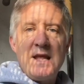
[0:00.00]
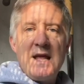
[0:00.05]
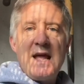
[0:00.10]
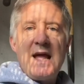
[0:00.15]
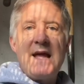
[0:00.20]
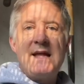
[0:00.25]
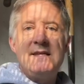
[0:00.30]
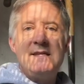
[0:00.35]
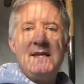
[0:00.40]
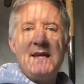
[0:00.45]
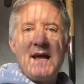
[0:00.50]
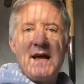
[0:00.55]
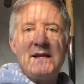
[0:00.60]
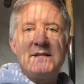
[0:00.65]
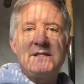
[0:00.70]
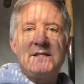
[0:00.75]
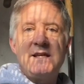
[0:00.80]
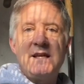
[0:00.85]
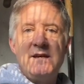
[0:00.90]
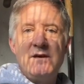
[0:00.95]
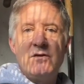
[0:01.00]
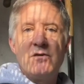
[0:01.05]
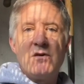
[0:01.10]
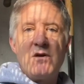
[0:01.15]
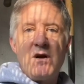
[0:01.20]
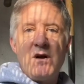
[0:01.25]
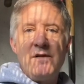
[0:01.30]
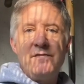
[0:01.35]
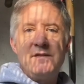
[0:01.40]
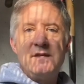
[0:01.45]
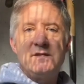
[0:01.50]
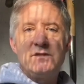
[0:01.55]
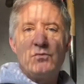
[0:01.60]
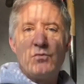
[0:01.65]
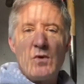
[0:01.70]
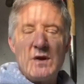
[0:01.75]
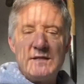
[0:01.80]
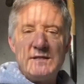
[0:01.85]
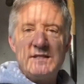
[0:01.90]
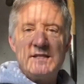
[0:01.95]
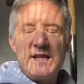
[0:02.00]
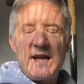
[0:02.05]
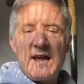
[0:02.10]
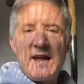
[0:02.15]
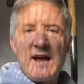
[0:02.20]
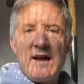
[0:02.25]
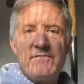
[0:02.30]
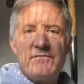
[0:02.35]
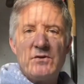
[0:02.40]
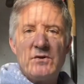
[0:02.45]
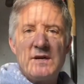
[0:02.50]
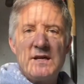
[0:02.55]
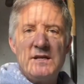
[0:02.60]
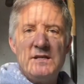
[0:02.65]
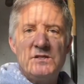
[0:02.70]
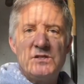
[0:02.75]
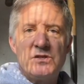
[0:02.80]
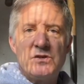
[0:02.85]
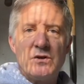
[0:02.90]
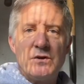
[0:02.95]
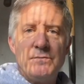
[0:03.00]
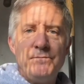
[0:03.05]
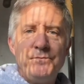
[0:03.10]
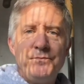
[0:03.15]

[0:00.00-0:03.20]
And yes, here on this Wednesday after Easter,